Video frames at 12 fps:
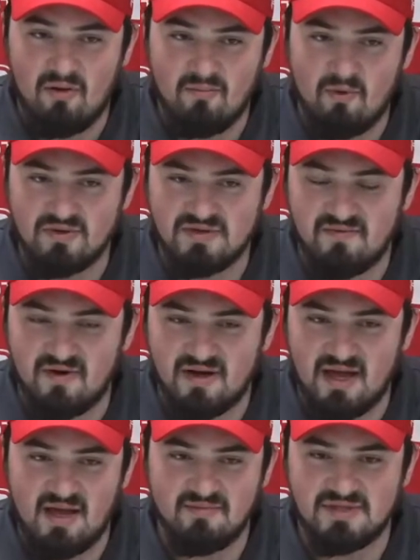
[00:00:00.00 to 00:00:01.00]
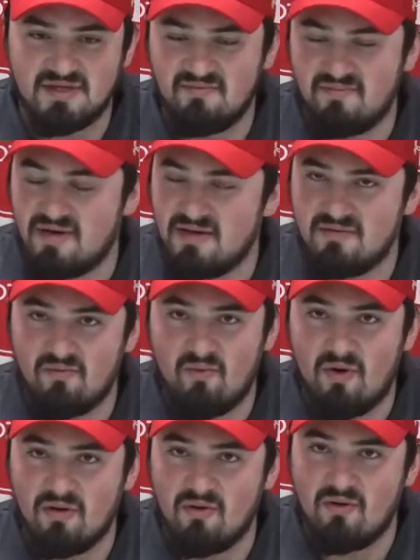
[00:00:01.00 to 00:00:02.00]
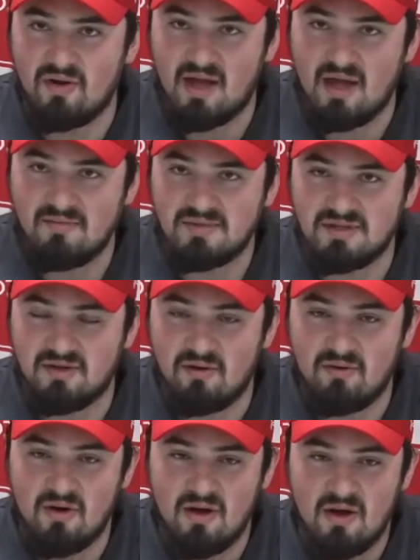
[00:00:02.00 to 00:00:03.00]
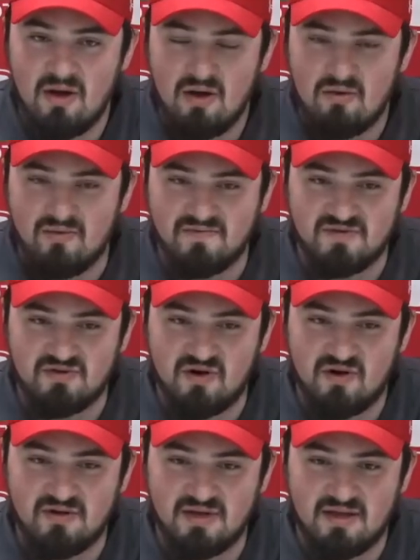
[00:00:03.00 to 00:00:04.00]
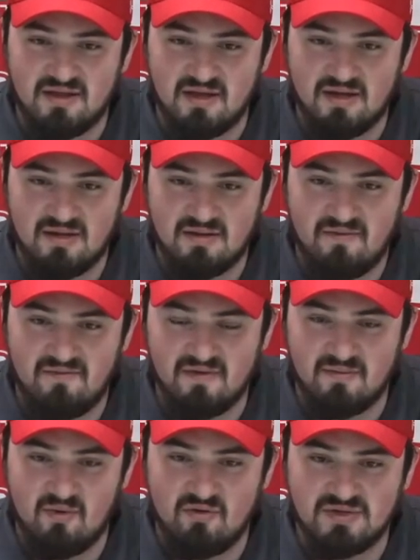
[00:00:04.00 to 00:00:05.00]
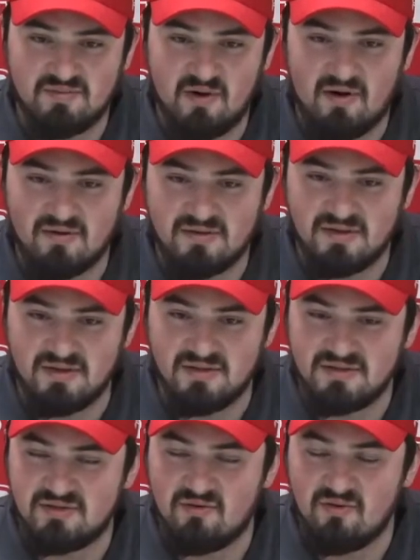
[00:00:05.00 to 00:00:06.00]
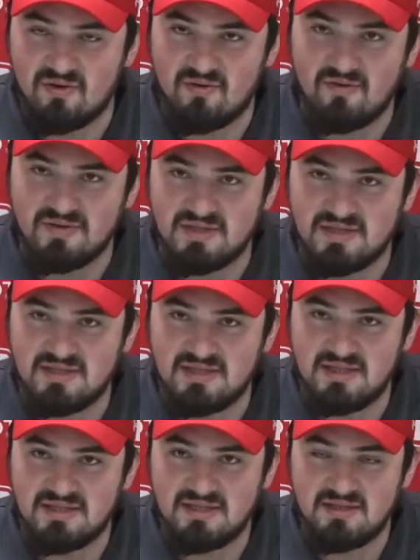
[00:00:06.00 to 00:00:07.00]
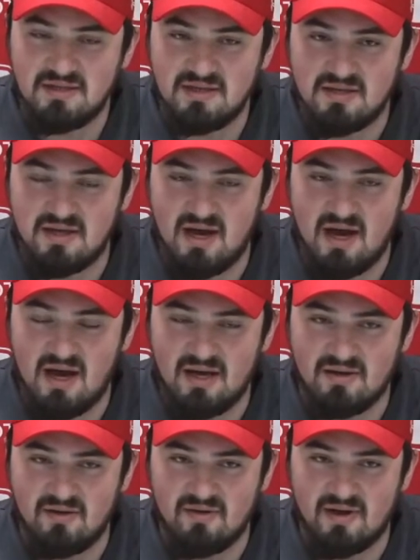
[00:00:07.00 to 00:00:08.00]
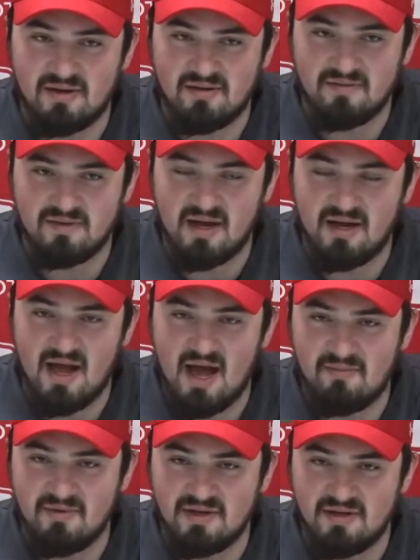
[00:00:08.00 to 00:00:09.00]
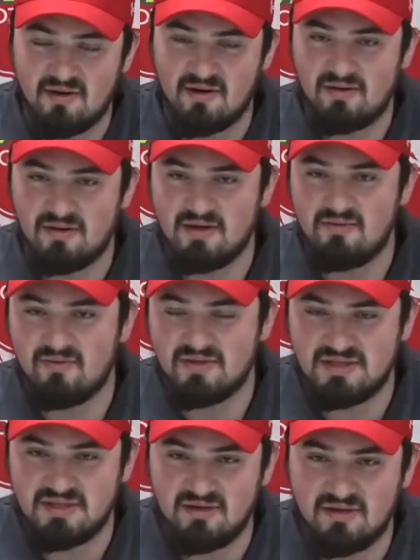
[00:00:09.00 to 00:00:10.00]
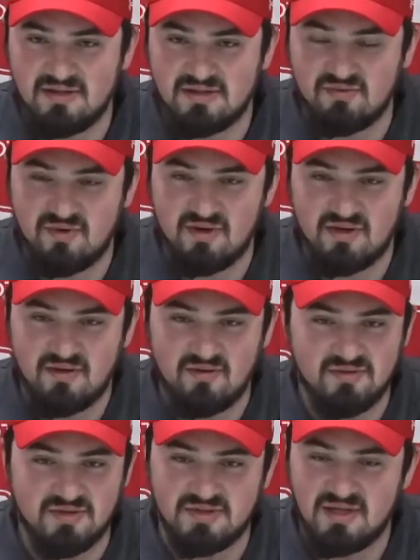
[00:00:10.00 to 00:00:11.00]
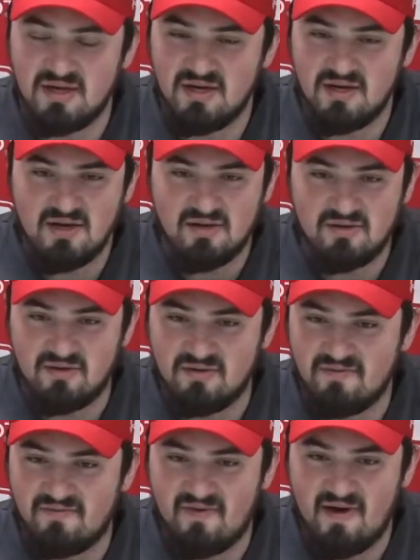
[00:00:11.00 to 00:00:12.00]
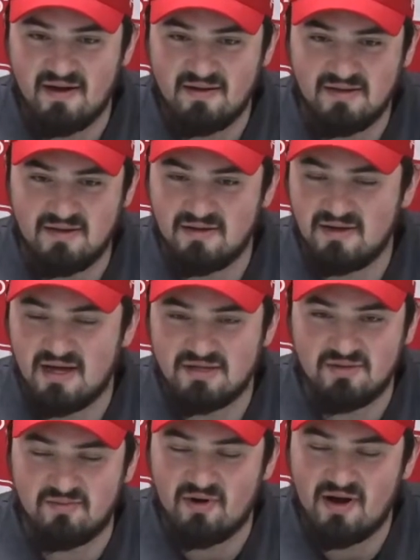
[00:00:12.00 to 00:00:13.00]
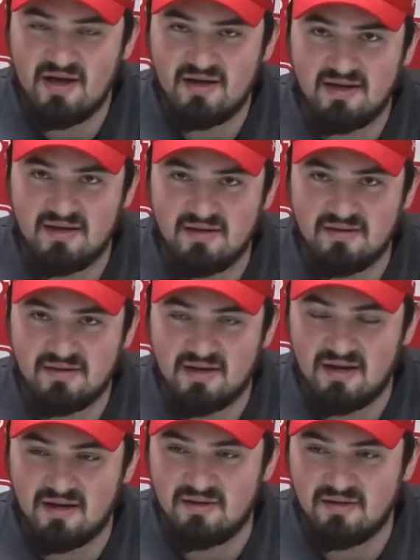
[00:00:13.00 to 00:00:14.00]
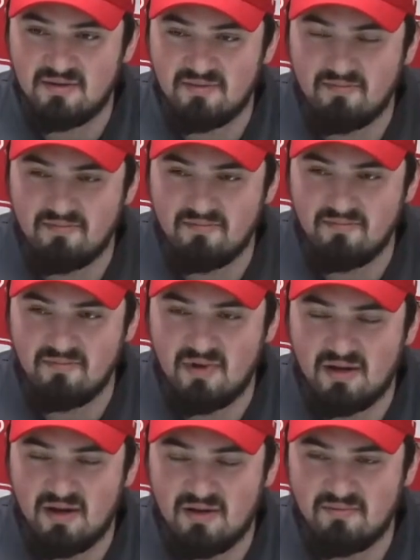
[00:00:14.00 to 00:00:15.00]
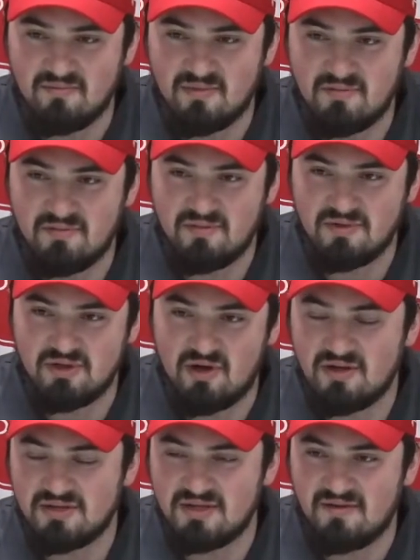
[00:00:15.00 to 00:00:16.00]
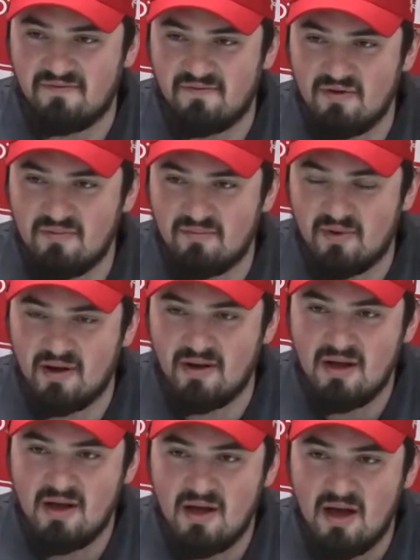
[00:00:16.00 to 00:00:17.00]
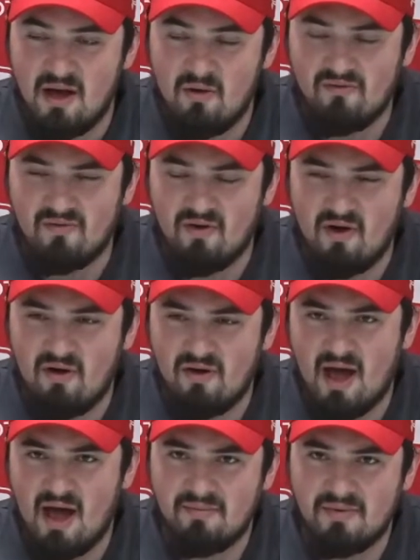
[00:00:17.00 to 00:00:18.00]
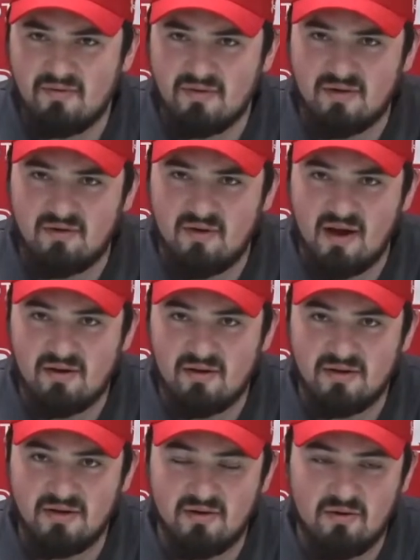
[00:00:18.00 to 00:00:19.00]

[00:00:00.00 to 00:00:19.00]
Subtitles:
Most of our games have been one-goal games. We've struggled, I think, for the most part, to score goals this season. That kind of happened in our Lindenwood series where just couldn't catch a break, and it kind of shot us in the foot. But overall, happy with our record.